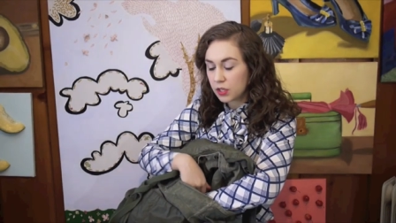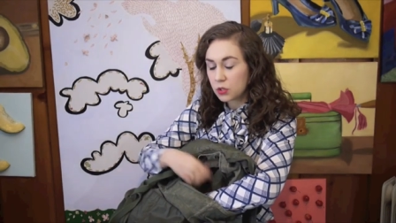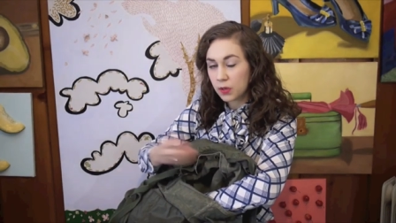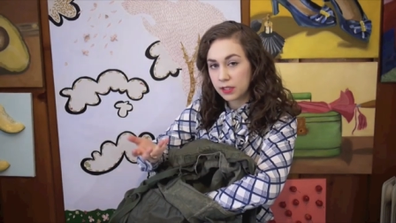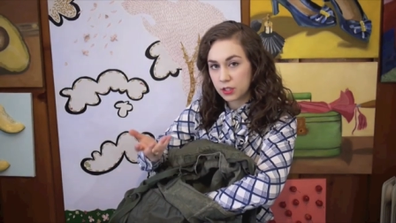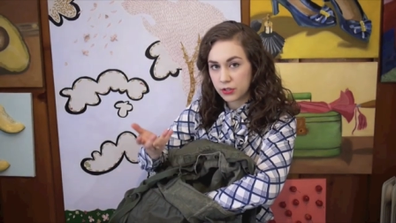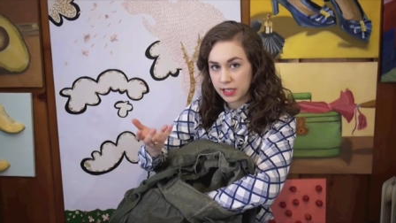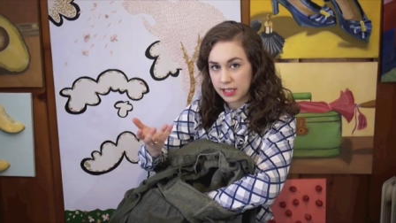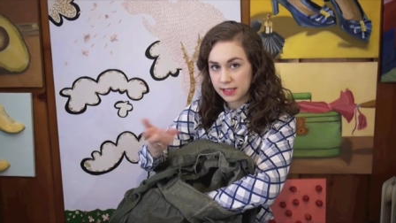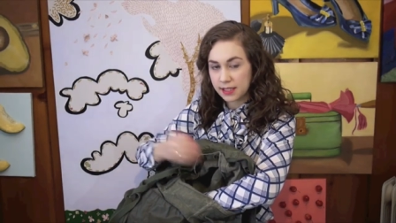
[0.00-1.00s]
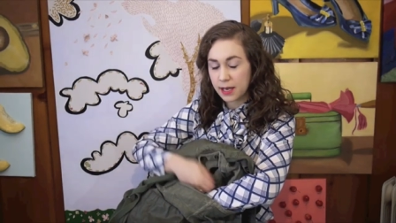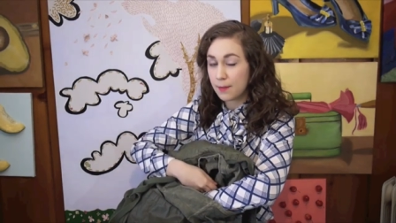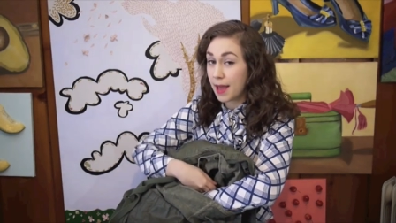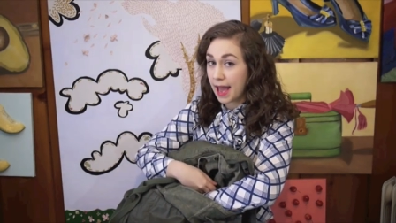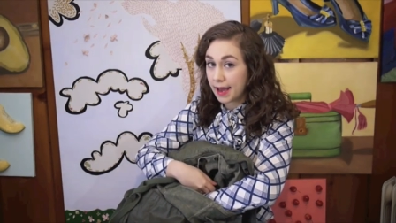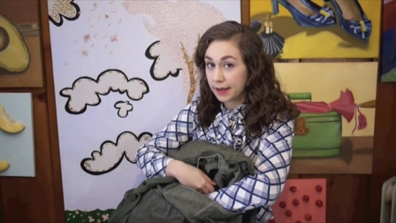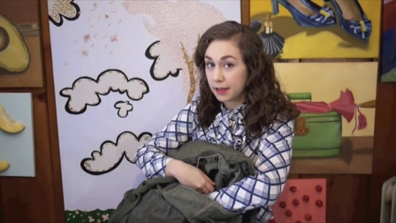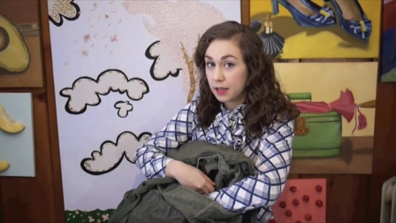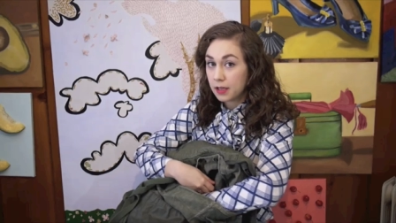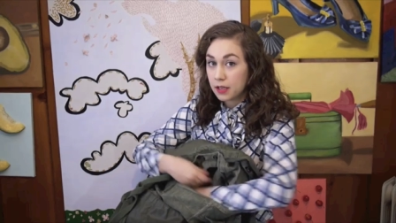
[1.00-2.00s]
toiletries in a bag.
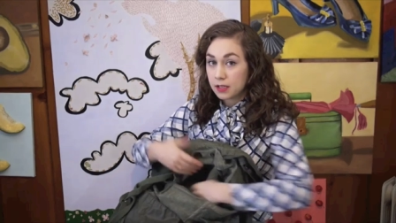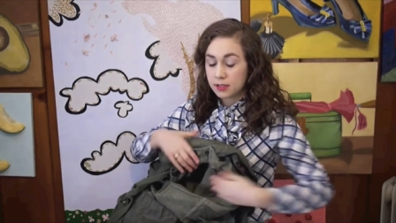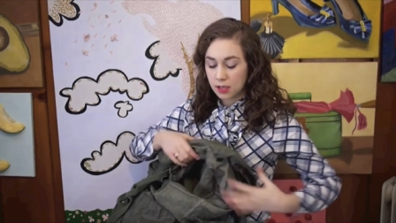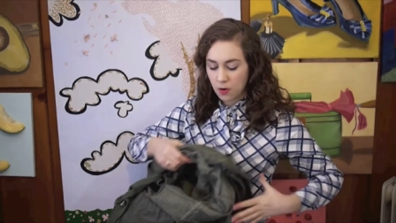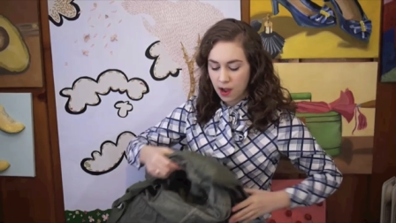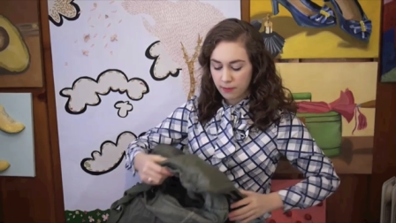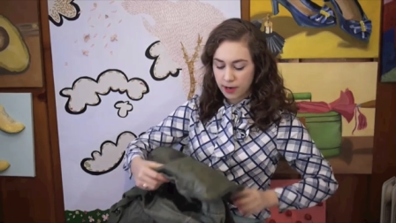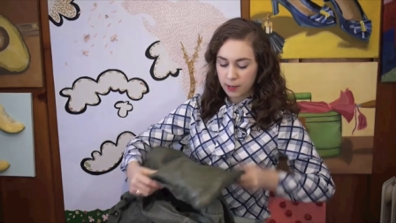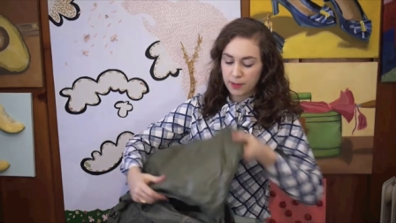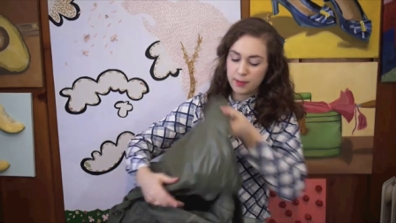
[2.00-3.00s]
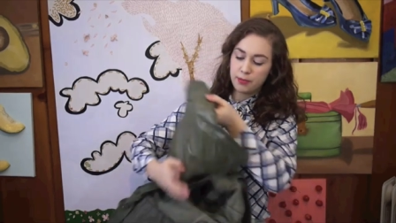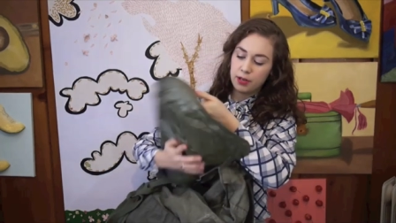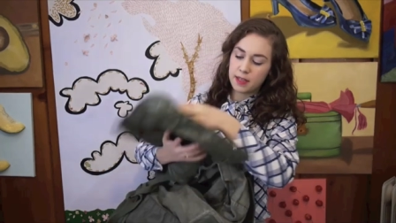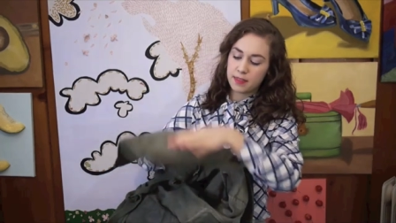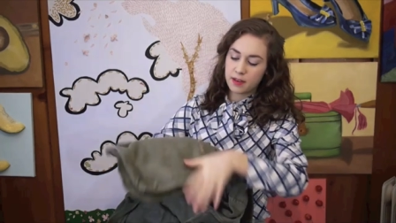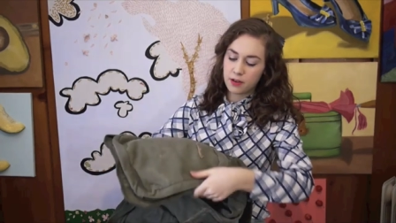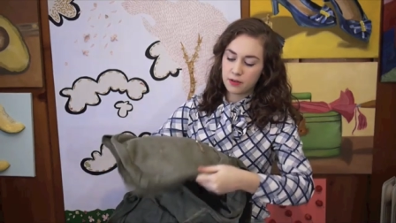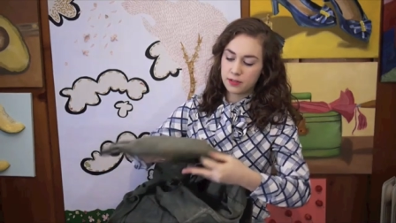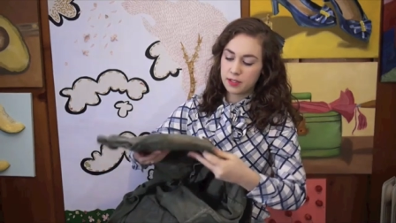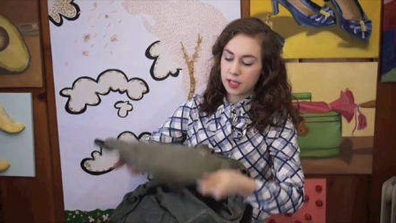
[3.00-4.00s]
So I would recommend putting
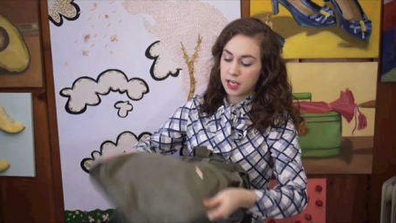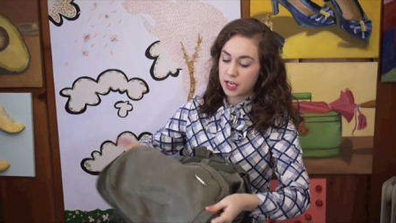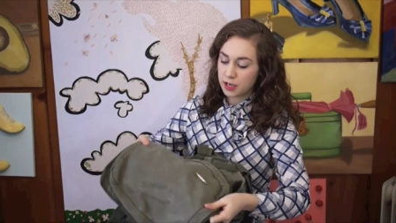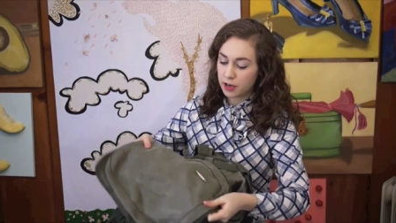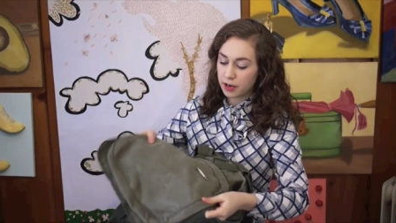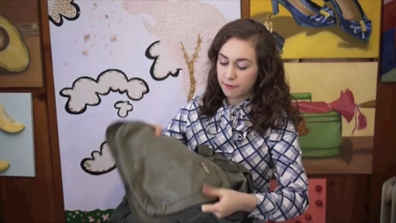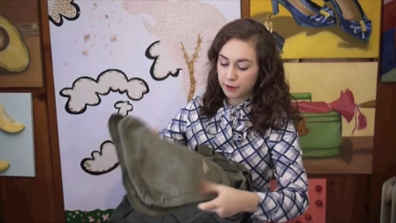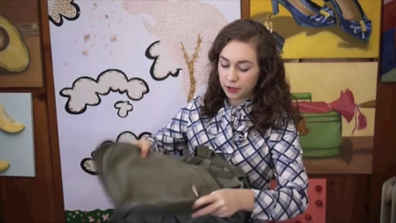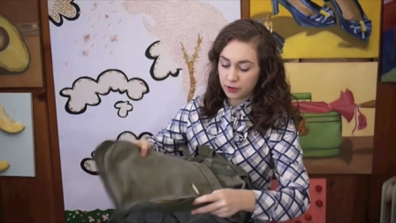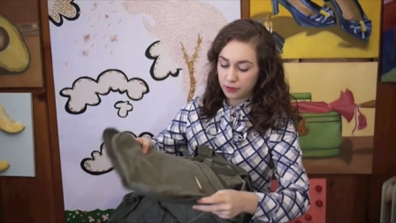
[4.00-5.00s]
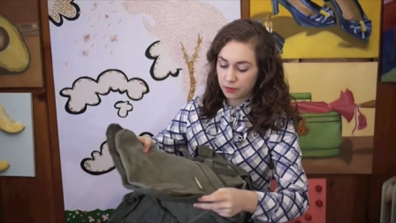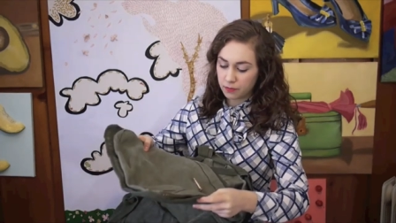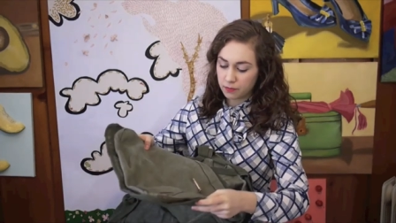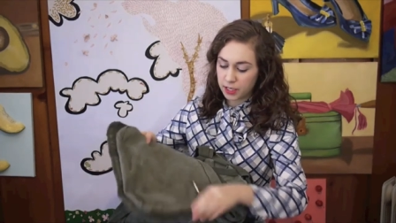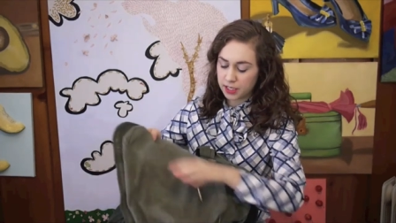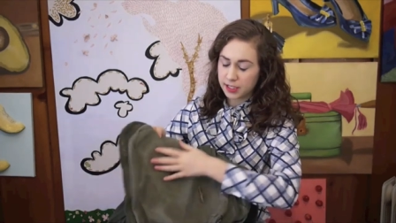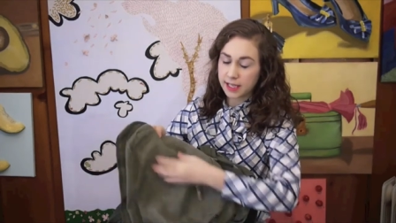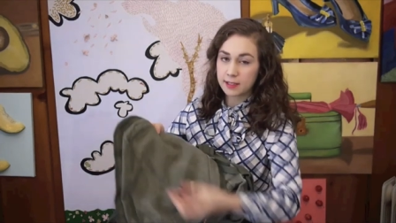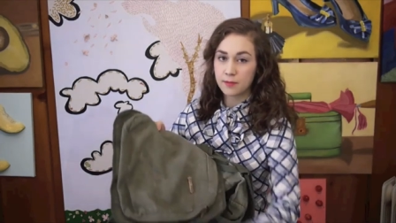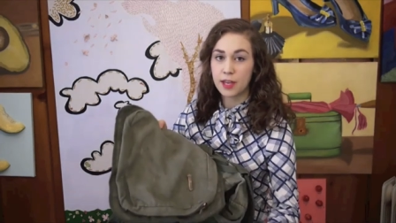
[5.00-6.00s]
those in here if you need to
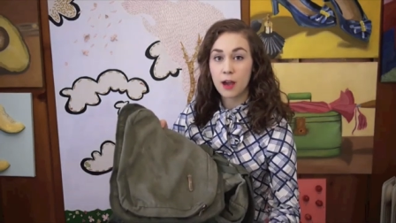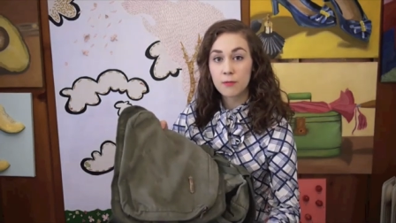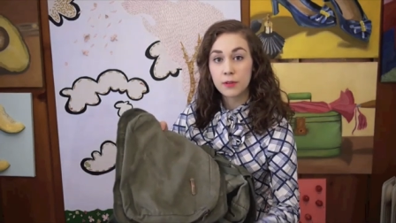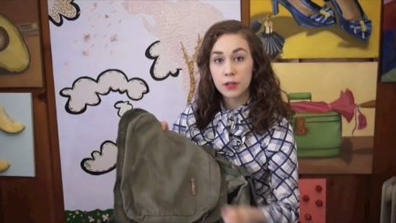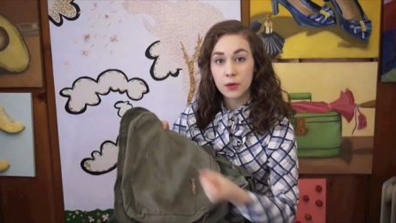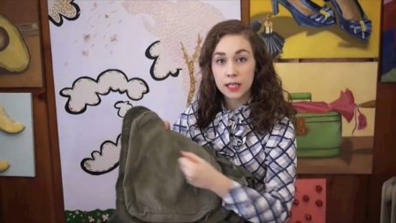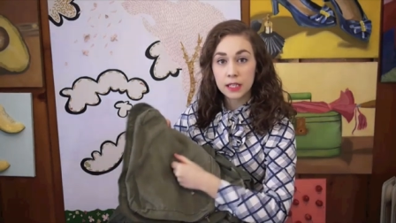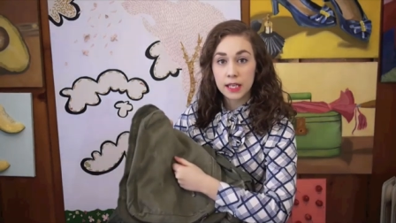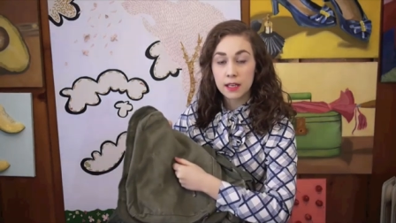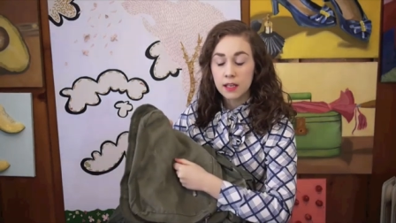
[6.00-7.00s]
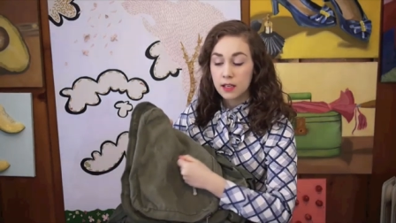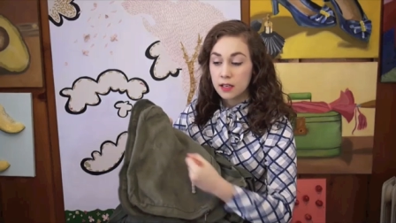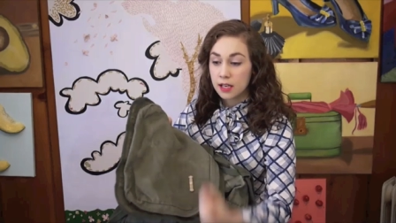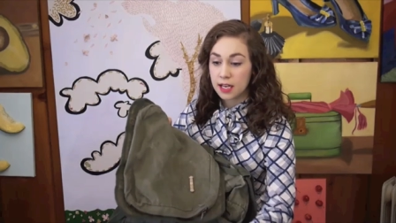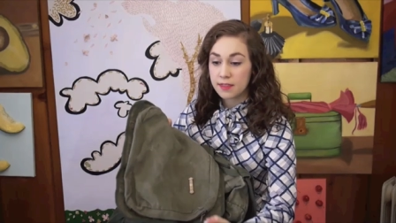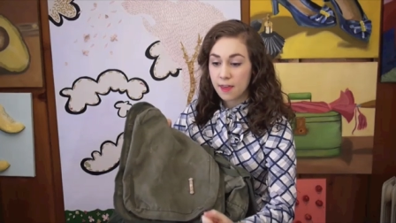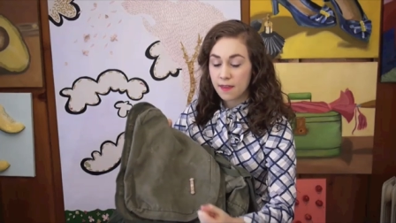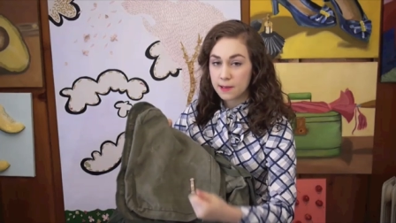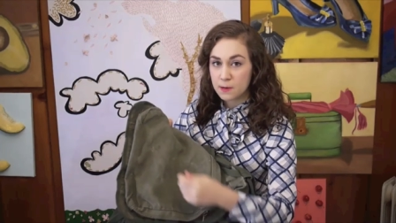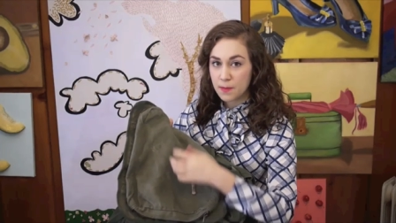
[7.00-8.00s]
take something out really quickly, anything
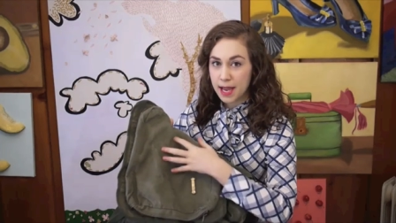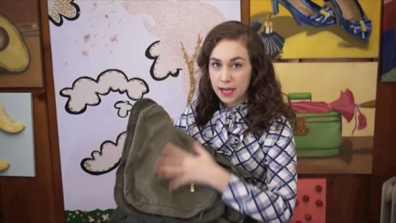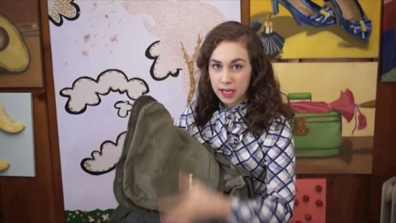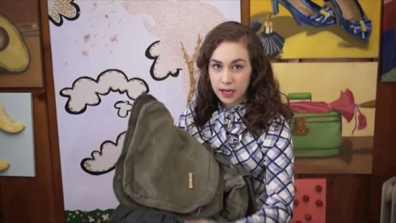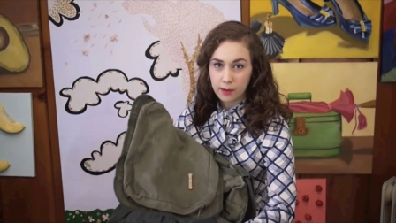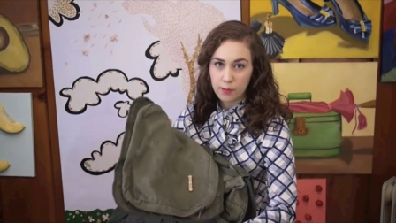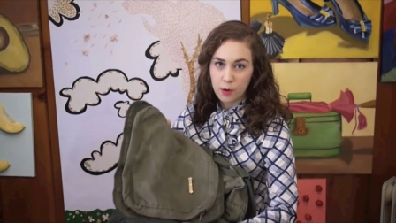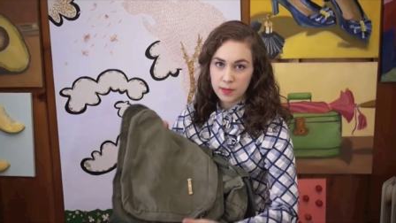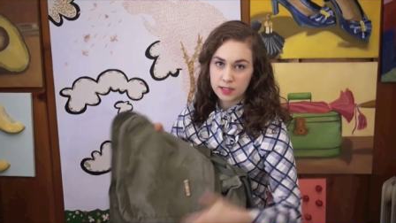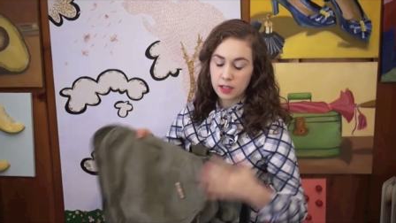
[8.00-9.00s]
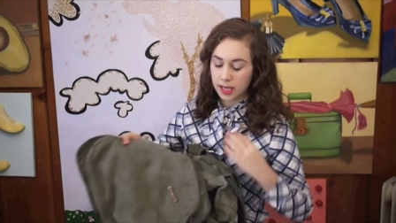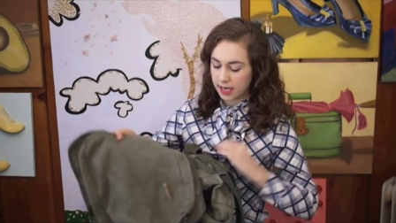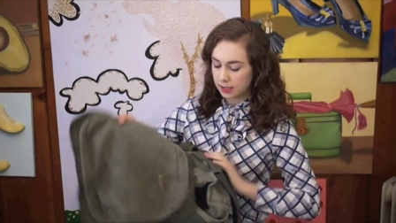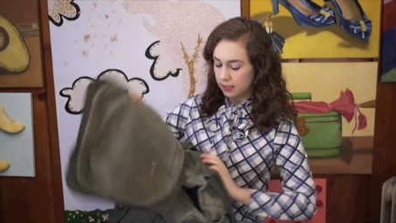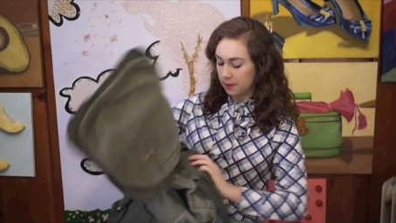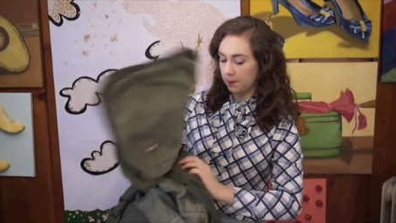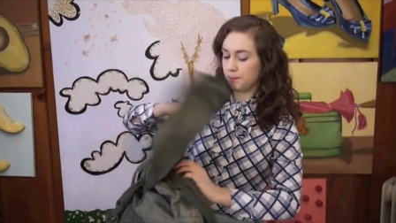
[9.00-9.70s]
that you might need at a moment's glance.